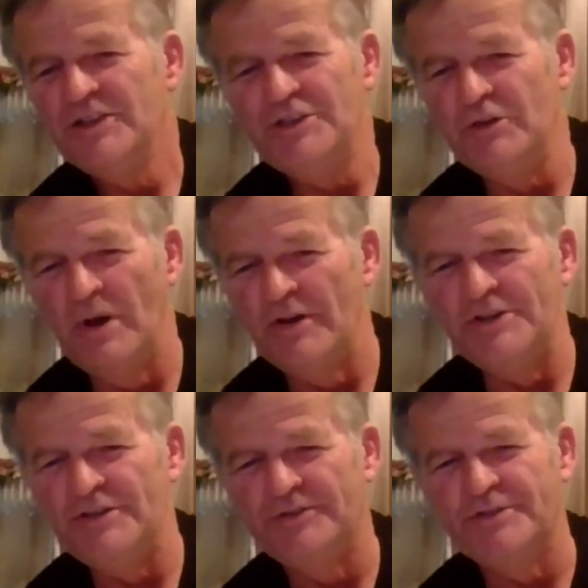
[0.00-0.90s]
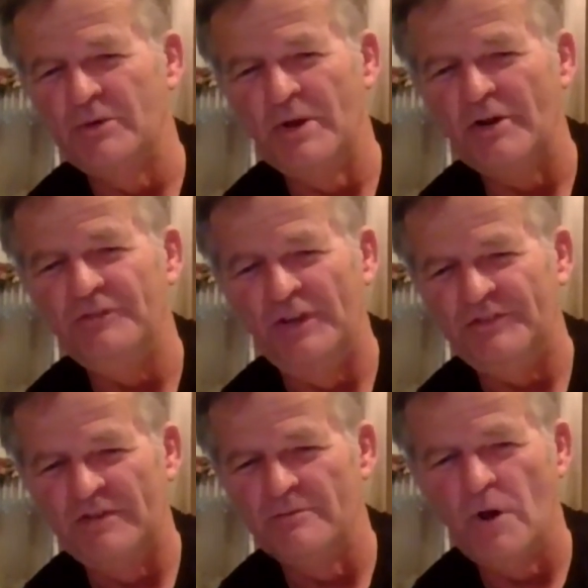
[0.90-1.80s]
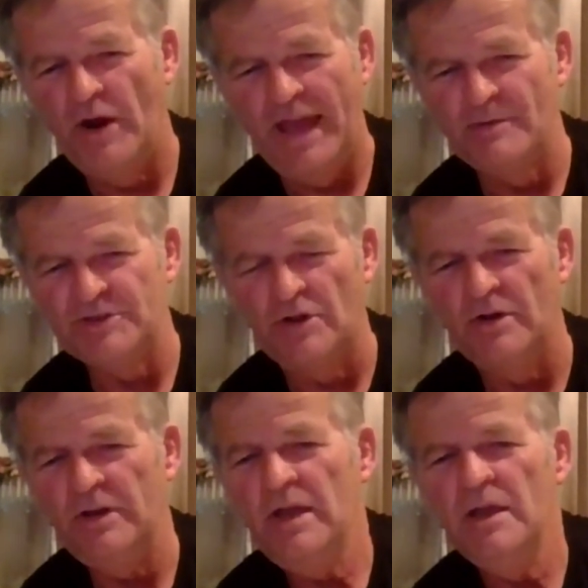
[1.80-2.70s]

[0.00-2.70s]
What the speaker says: 200, 250 of them on Amazon.